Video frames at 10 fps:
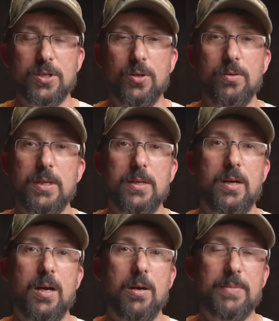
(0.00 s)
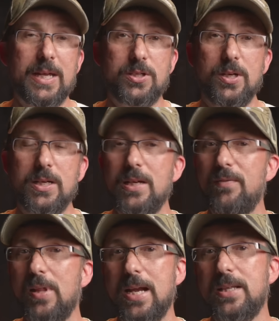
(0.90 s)
So that's going to
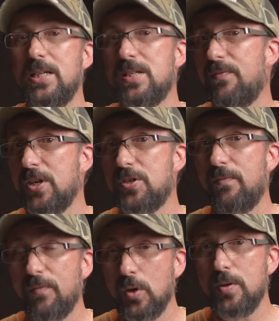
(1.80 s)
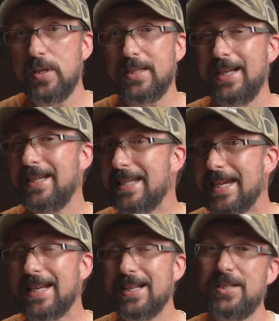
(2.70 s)
give a lot of these fish food that they
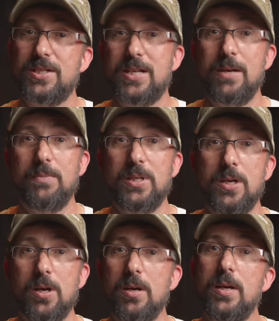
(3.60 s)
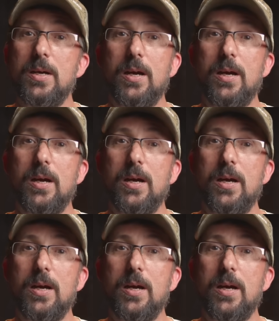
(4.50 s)
need at this time of the year.